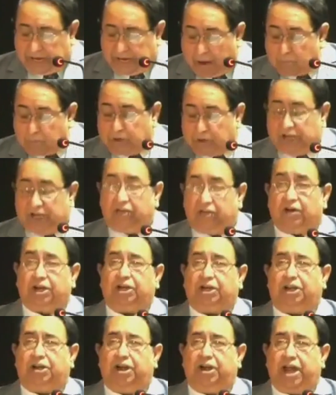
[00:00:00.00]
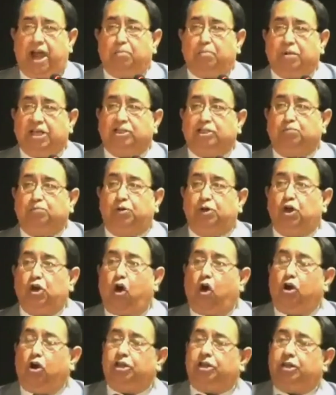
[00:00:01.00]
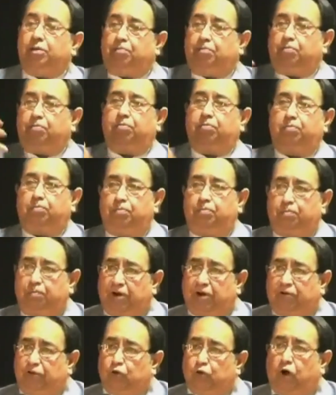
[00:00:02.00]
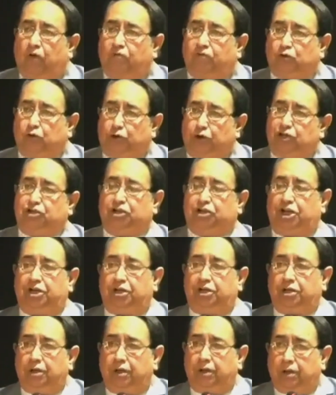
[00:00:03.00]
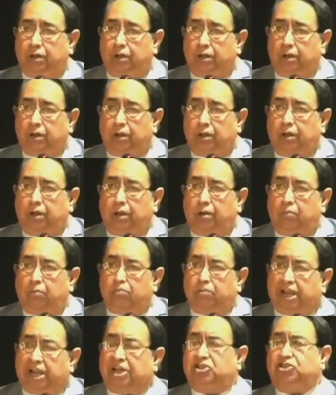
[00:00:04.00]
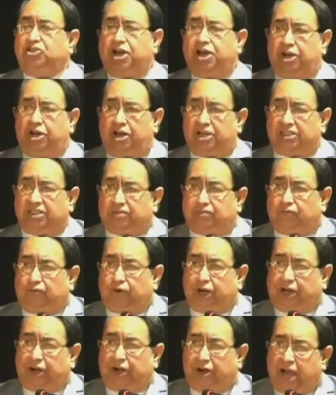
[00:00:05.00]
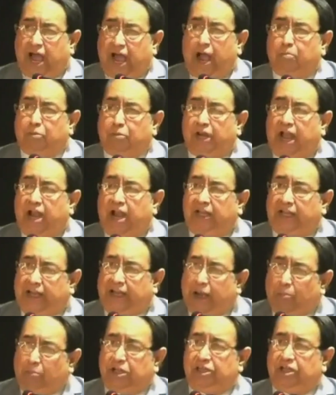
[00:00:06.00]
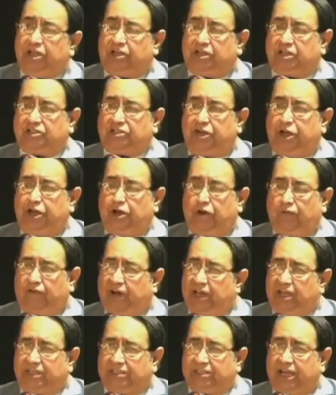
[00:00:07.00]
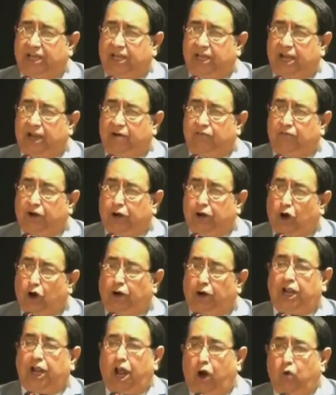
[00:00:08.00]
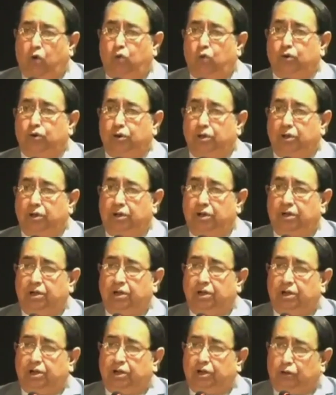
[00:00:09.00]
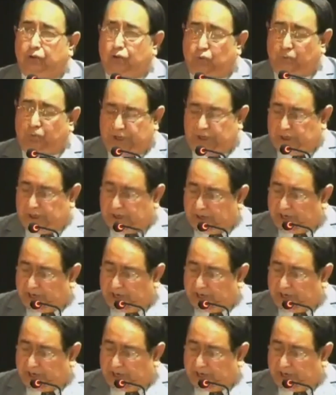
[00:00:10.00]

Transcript: There have been even kidnappings beyond the purview of judiciary. Many journalists were kidnapped and kept in the custody of ISI and were not allowed to